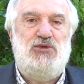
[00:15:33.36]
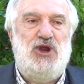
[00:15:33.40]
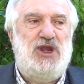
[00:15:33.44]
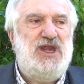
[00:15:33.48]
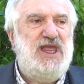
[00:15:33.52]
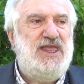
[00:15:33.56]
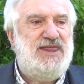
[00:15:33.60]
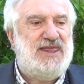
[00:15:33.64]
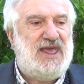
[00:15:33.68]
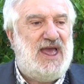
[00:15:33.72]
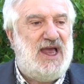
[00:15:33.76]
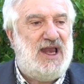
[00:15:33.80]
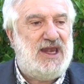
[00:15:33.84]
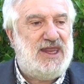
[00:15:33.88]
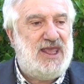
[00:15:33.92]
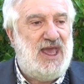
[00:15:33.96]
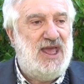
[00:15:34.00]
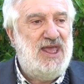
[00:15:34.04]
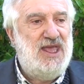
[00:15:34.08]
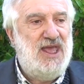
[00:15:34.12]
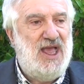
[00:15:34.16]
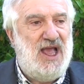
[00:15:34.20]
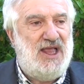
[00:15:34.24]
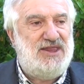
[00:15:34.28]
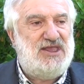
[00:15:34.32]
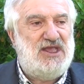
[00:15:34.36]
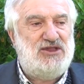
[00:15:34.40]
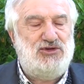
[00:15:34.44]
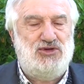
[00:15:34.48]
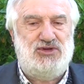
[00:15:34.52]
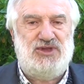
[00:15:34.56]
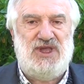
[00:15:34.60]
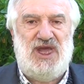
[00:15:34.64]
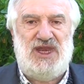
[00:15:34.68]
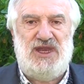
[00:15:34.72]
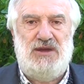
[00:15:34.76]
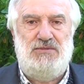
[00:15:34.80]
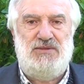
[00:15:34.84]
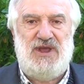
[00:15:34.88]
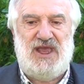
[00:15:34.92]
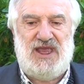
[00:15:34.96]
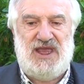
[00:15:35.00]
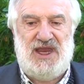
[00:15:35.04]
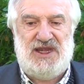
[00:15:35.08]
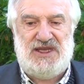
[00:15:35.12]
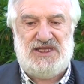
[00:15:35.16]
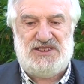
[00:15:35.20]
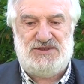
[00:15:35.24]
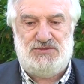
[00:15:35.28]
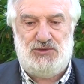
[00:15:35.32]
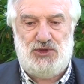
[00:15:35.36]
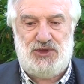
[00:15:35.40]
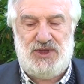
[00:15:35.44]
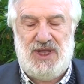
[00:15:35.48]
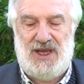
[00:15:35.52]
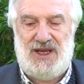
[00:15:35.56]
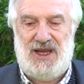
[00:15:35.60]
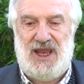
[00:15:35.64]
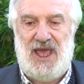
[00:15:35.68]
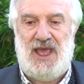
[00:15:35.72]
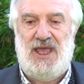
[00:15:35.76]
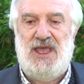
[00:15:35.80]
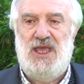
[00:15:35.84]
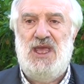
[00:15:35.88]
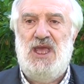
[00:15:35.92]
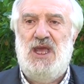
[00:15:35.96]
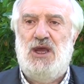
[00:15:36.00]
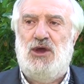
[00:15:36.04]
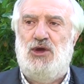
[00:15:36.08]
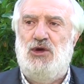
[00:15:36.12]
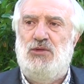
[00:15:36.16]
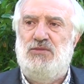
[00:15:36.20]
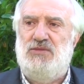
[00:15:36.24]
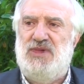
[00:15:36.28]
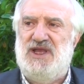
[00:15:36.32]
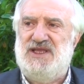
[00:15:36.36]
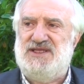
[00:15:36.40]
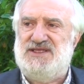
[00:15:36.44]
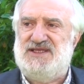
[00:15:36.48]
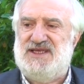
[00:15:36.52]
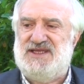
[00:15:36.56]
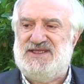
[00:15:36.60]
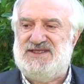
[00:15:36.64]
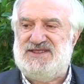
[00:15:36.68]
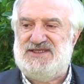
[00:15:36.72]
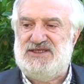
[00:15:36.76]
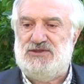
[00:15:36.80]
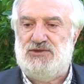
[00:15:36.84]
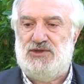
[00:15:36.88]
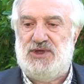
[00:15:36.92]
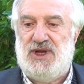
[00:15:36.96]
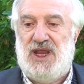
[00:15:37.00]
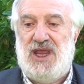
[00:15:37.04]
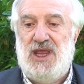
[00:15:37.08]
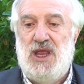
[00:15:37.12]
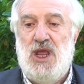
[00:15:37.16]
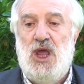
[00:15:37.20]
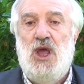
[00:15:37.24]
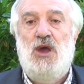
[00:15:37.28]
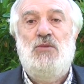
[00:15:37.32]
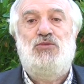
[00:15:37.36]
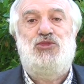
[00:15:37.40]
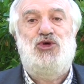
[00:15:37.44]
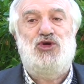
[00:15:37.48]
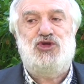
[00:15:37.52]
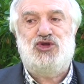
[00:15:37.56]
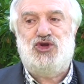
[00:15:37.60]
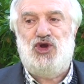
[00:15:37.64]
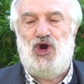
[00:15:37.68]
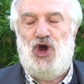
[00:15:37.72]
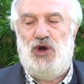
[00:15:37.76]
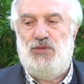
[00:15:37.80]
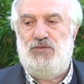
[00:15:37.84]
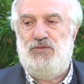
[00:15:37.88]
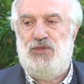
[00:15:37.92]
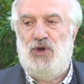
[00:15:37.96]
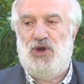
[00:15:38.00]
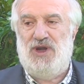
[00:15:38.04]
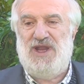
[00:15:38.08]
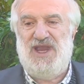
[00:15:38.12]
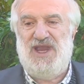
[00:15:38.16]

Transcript: For this reason, we called it campus, to thank the